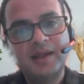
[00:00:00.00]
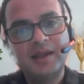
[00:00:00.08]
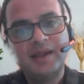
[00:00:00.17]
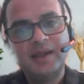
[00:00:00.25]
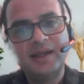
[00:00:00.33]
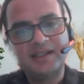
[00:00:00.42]

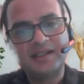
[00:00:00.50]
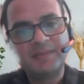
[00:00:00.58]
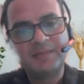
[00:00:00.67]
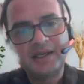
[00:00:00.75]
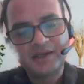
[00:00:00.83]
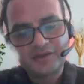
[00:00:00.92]
is
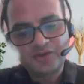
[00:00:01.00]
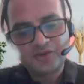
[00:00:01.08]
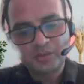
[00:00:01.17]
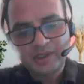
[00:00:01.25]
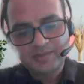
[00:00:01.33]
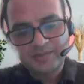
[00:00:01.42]
dependent on so
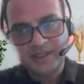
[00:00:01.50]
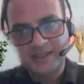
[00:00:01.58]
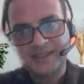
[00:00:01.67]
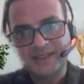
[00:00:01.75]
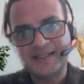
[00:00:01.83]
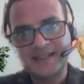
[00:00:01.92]
many
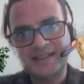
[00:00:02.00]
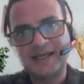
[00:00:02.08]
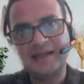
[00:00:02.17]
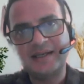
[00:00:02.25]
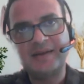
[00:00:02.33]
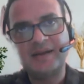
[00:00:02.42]
processes that
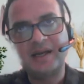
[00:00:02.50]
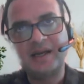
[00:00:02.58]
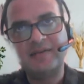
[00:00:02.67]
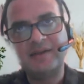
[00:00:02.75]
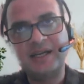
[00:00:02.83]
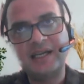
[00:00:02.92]

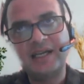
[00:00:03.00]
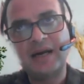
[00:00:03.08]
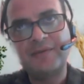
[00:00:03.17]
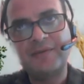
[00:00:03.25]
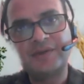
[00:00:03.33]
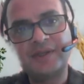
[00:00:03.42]
when it
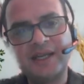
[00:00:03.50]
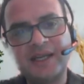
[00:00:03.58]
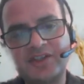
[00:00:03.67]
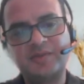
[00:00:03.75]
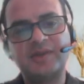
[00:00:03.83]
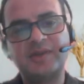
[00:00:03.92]
comes for the
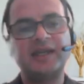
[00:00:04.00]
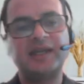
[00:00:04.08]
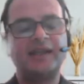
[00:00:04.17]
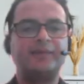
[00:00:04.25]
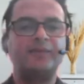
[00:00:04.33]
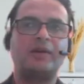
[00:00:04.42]
customer care
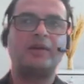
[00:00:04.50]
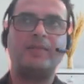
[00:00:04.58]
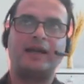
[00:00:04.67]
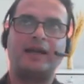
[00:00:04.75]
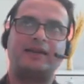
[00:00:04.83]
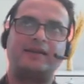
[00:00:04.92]
team to come
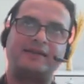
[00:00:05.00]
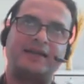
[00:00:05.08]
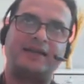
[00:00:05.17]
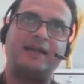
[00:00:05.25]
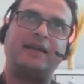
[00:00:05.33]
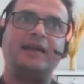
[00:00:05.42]
back and
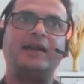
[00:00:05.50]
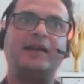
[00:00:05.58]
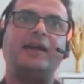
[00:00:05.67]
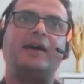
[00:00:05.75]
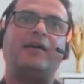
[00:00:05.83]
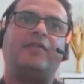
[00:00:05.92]
say
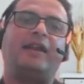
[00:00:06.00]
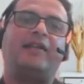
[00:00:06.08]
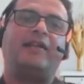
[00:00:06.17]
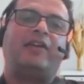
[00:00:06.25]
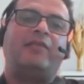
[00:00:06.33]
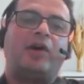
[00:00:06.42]
when
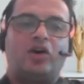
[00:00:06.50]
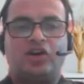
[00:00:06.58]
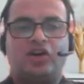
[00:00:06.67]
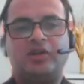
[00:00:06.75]
will my order be